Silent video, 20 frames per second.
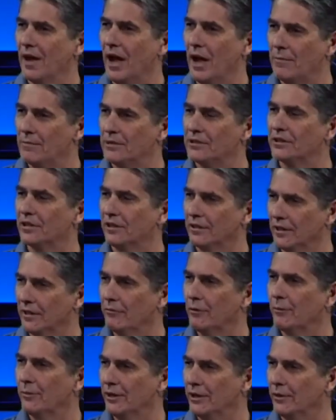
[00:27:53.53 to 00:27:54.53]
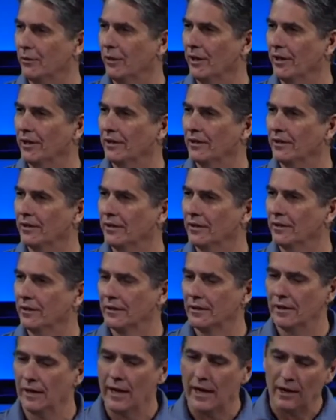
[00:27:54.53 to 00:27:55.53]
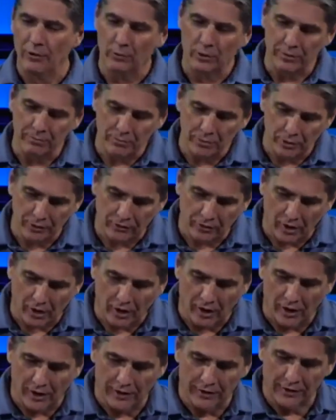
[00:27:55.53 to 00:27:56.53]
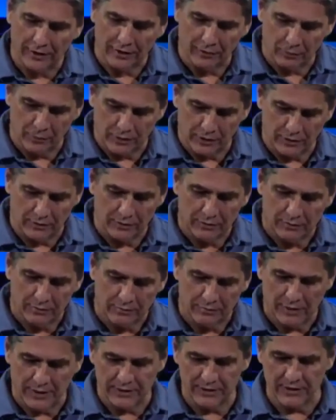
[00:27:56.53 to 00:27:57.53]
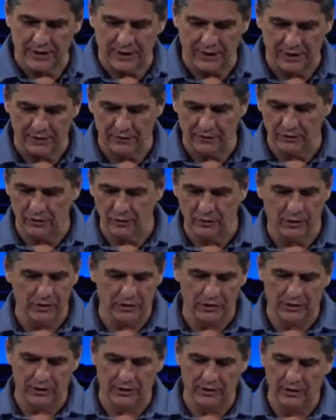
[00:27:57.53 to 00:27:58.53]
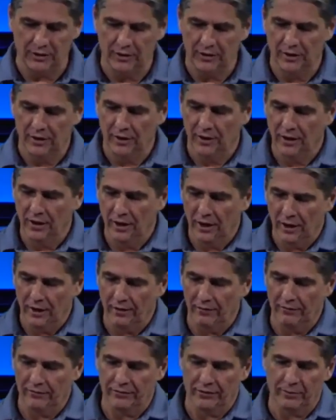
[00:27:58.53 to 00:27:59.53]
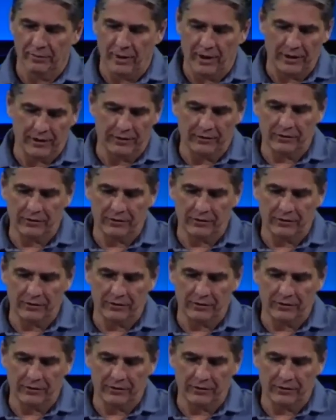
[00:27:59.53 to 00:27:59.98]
I'm just going to love them anyway. And we move on, and we maintain the unity of the body